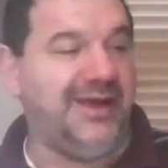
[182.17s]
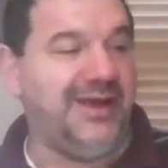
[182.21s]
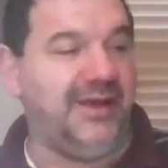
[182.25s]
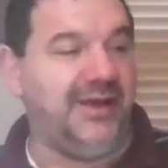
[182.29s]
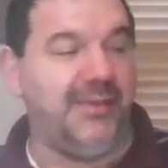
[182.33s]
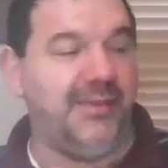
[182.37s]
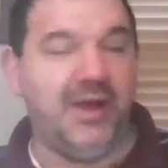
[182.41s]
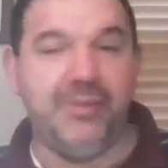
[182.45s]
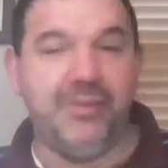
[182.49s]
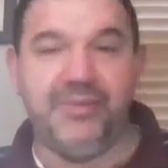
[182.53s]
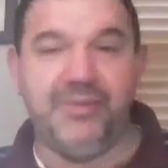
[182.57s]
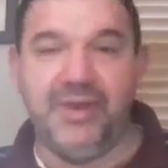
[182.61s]

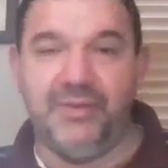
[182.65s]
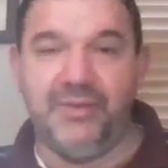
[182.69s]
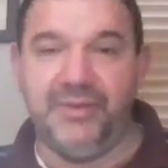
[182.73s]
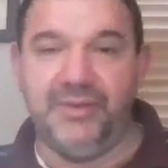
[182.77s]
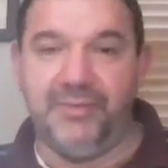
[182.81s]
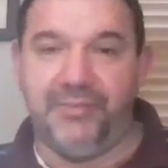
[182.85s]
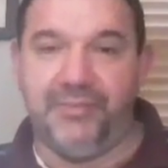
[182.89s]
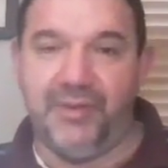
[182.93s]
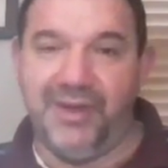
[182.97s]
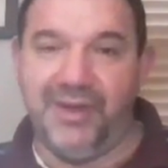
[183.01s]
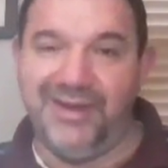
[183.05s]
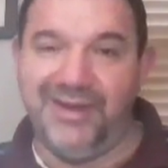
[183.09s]
You might be able
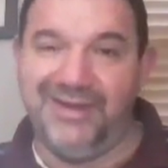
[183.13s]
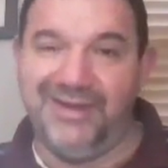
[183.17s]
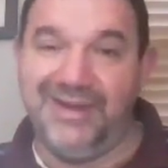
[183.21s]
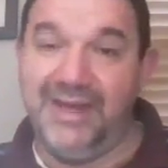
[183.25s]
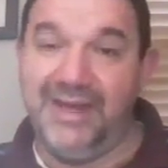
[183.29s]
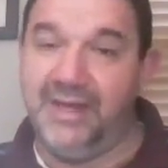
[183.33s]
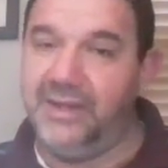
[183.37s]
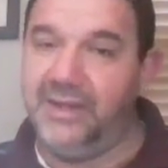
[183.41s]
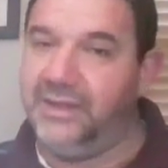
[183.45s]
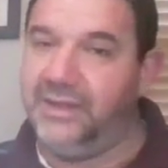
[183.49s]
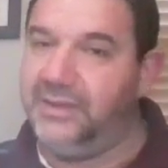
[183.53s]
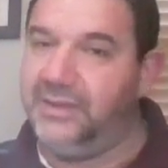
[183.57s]
to plug it
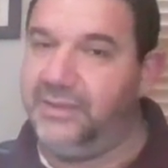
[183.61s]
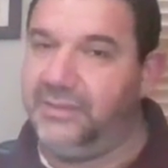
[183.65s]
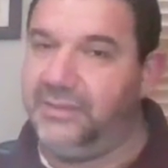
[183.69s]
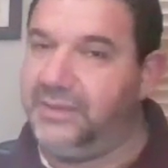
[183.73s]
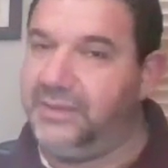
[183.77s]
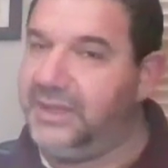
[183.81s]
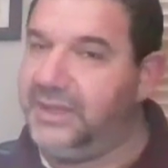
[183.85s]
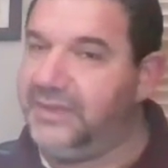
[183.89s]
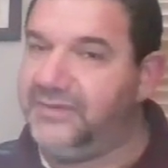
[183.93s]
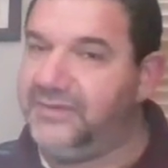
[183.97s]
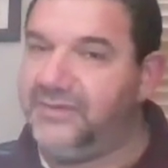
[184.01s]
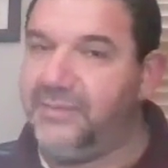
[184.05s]
in
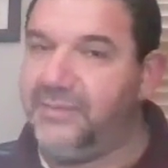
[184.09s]
and get